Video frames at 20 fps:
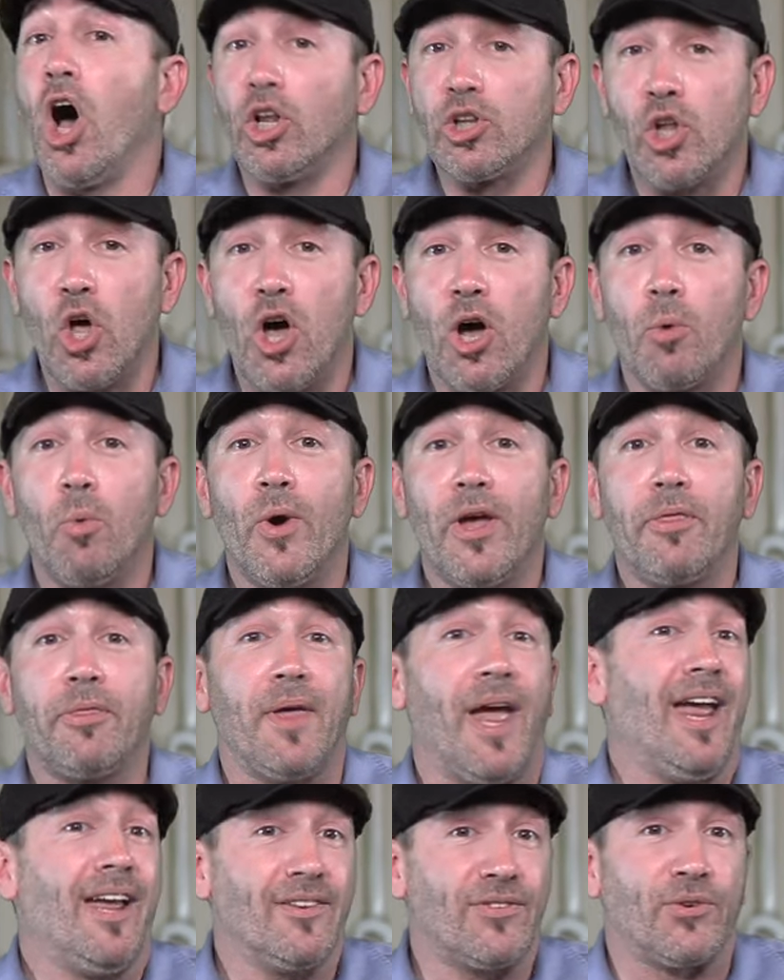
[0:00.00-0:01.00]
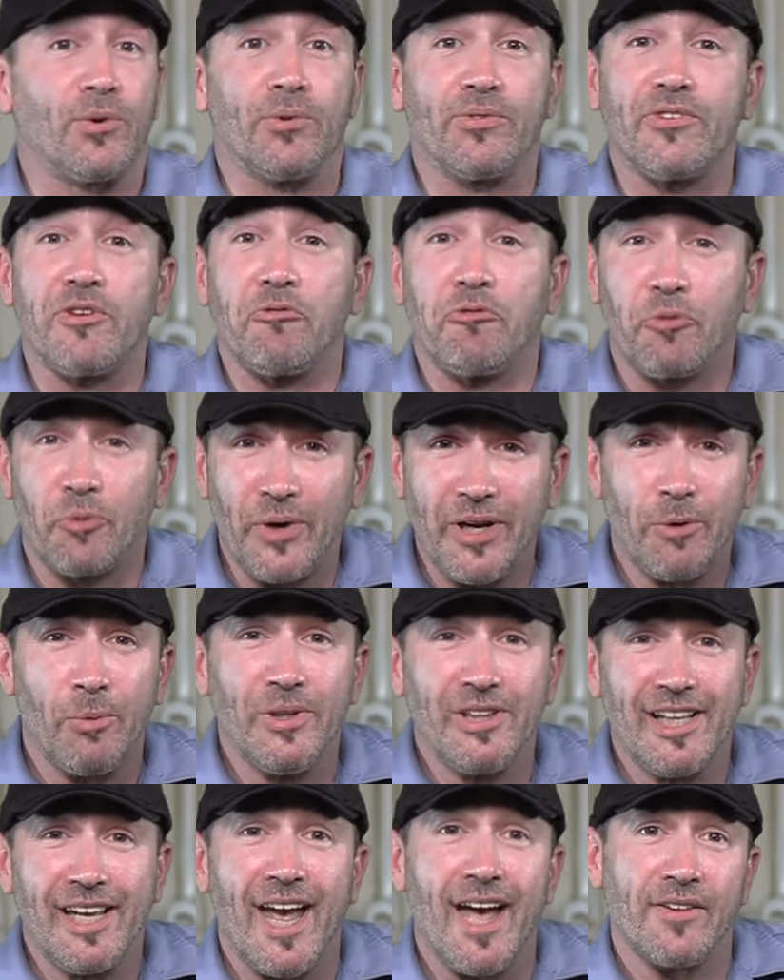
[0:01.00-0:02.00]
along with answers to
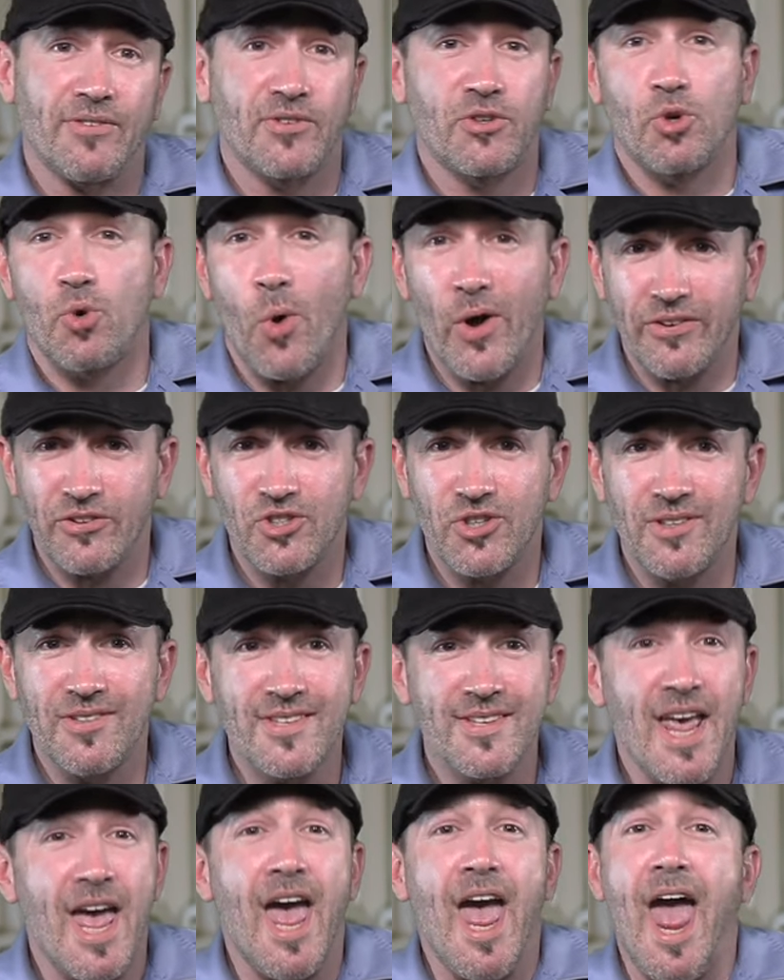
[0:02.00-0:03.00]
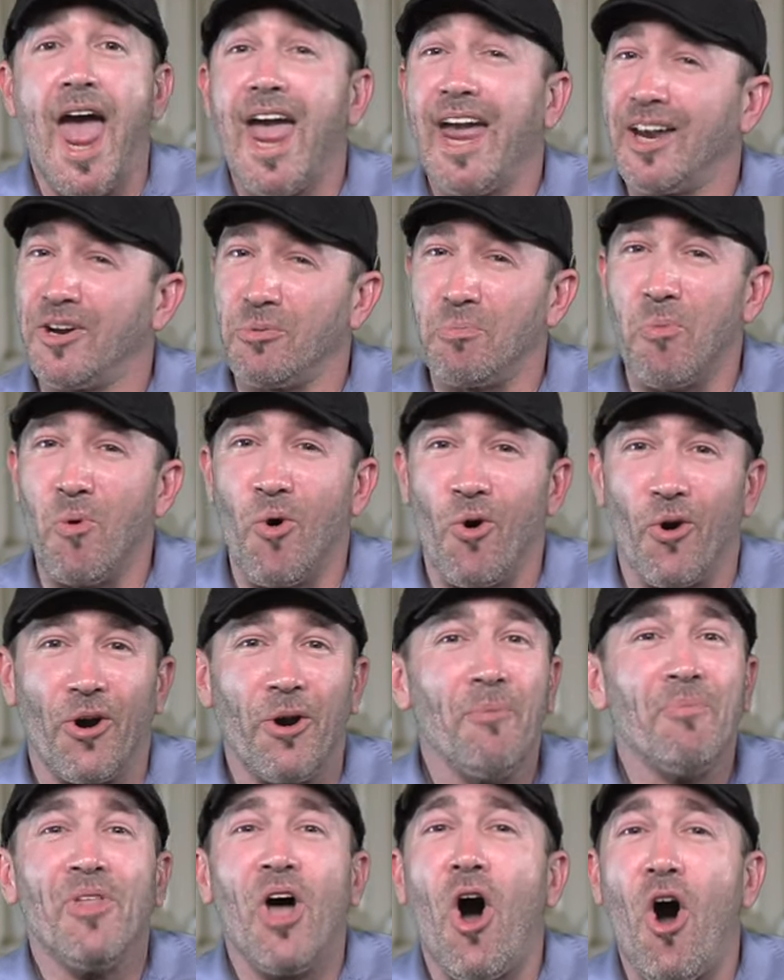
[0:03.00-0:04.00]
frequently asked questions and
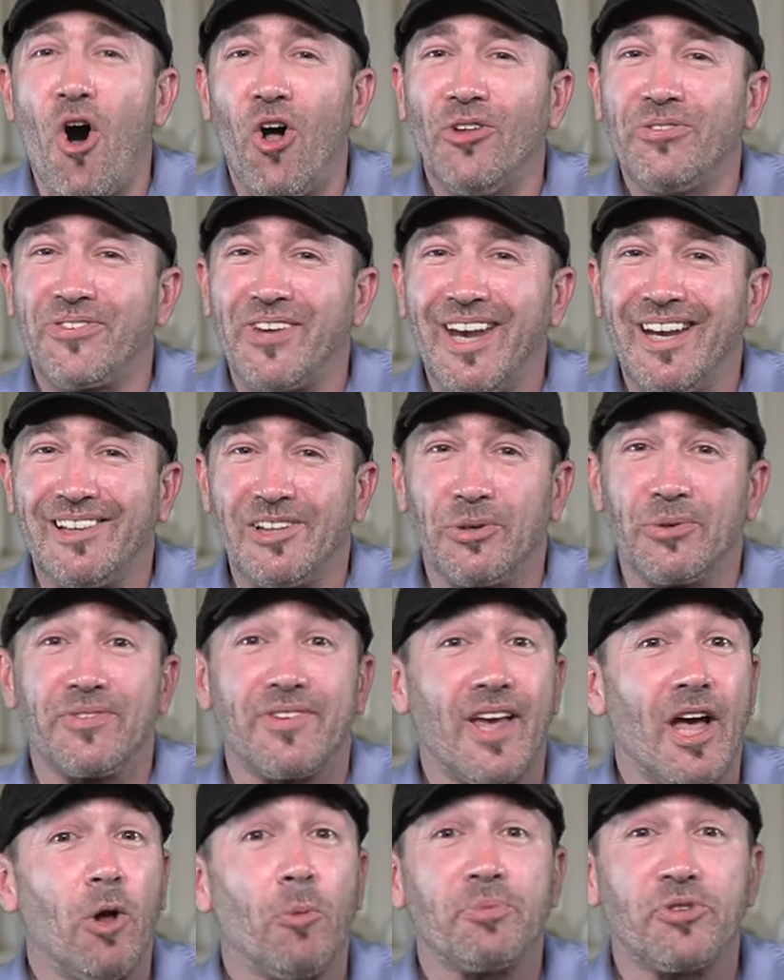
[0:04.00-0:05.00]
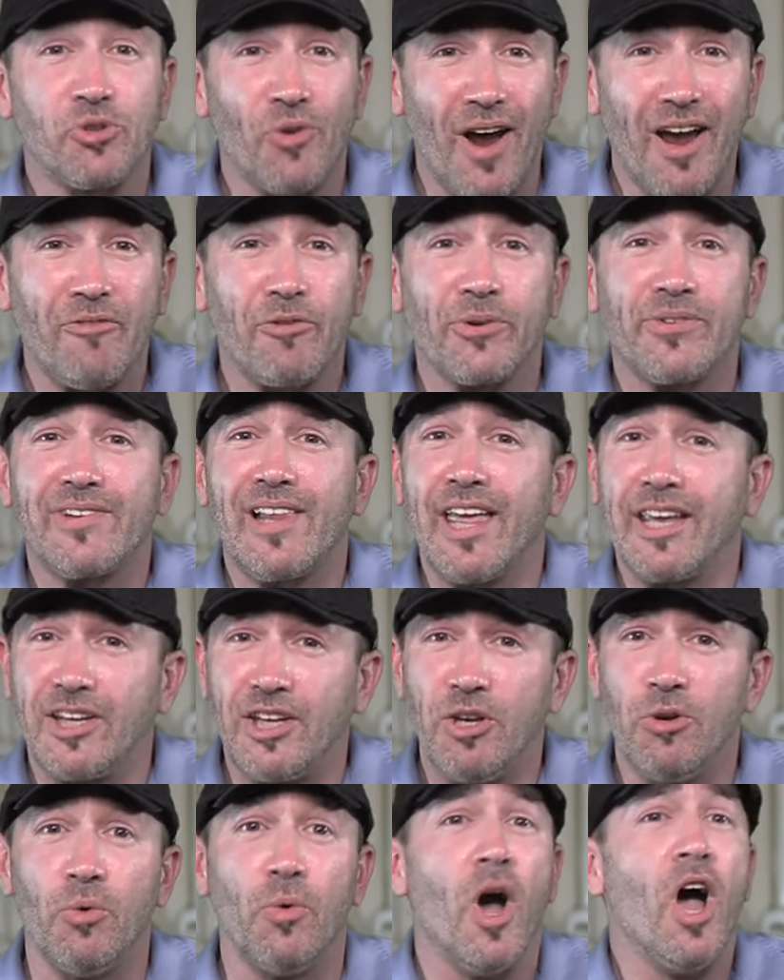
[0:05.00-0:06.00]
more, all tailored to help drivers
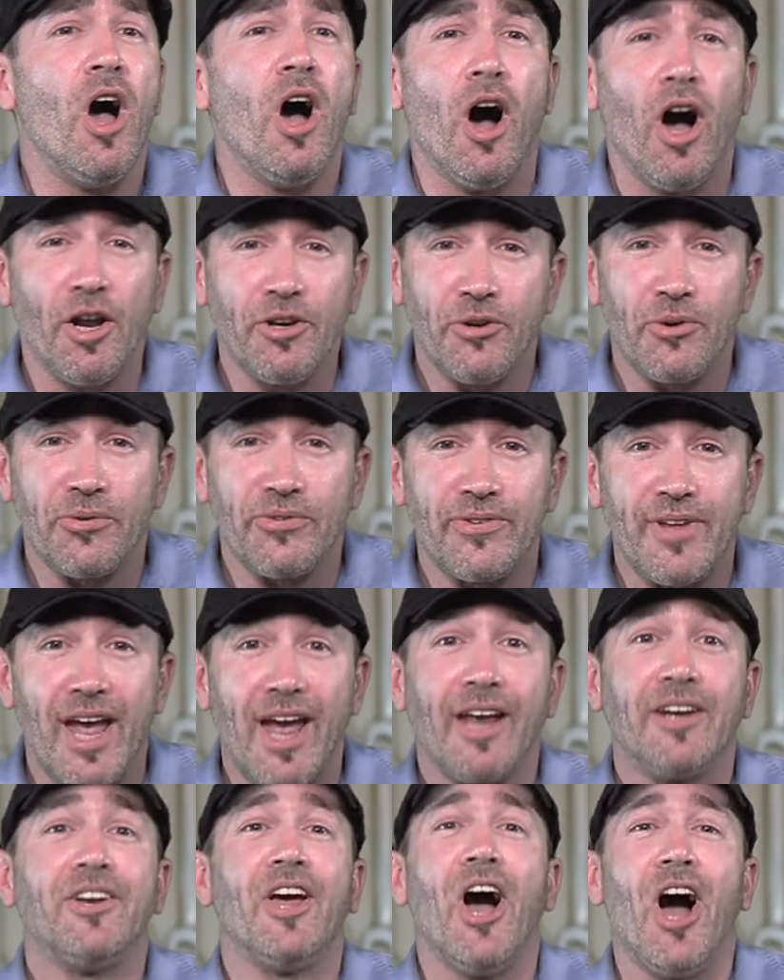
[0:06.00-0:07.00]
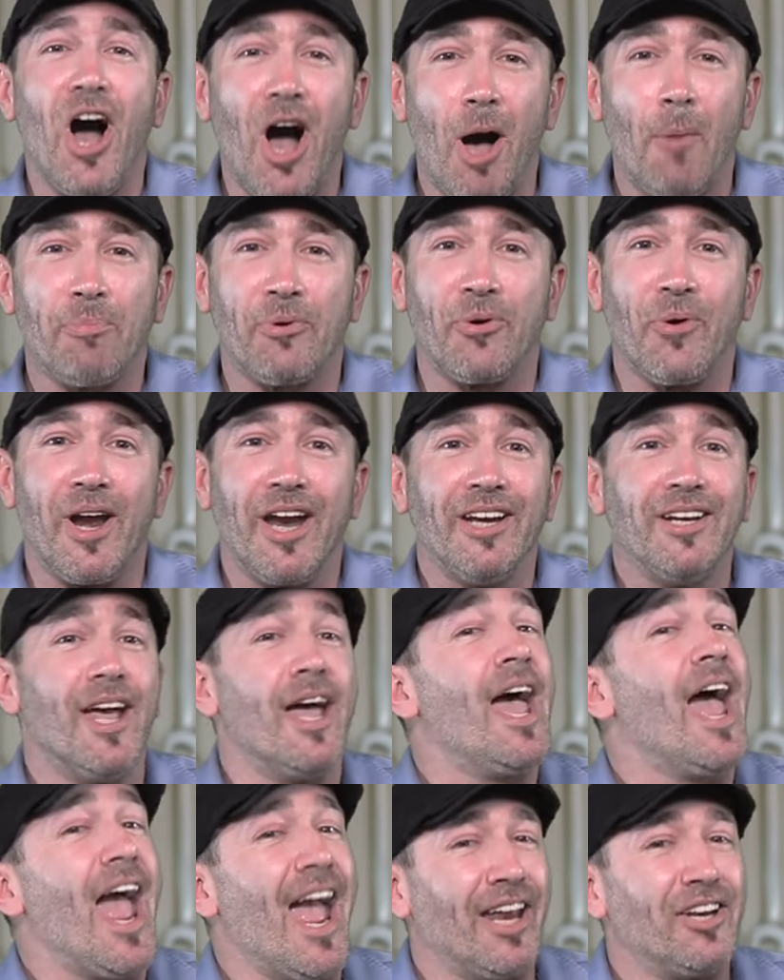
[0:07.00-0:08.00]
like you understand,
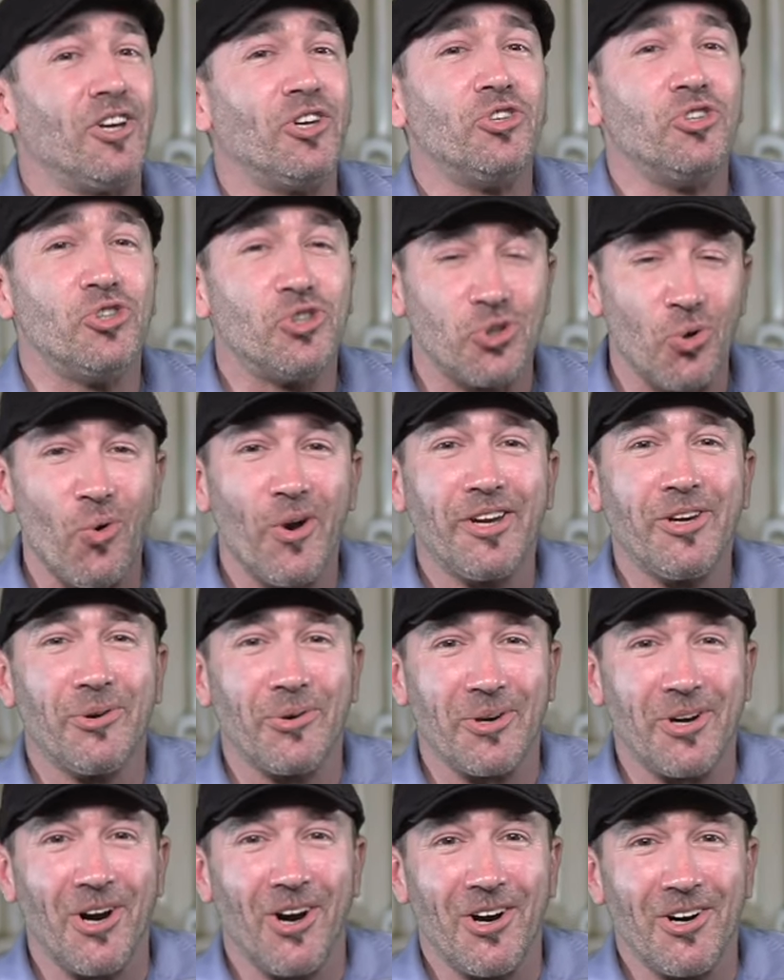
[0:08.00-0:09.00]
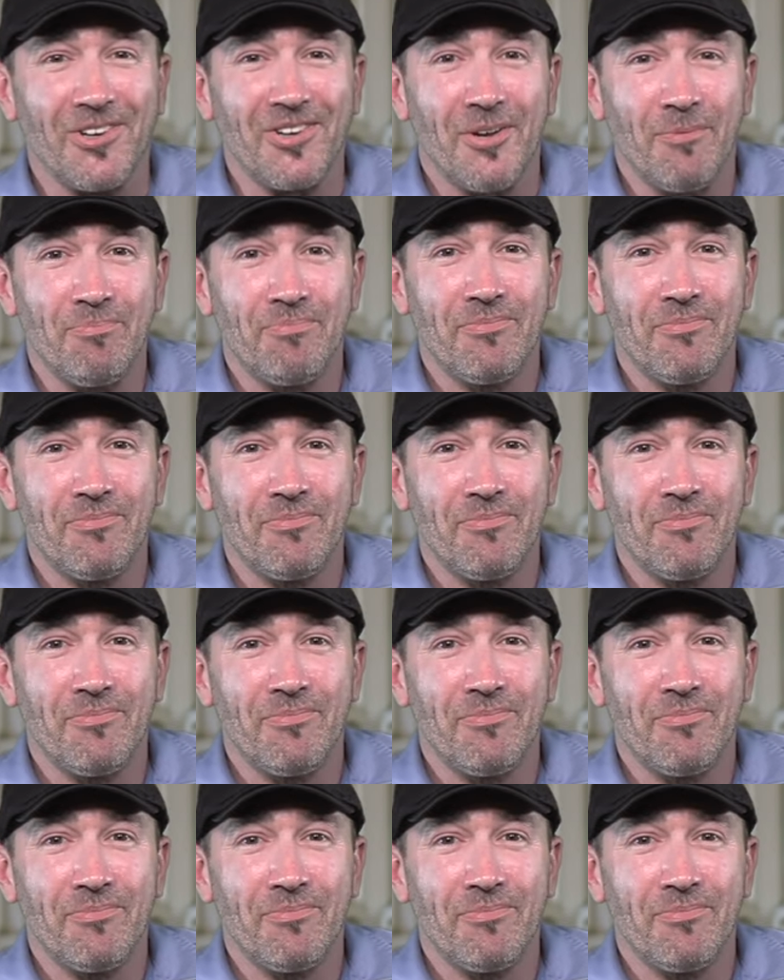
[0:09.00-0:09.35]
upgrade, and enjoy your cart.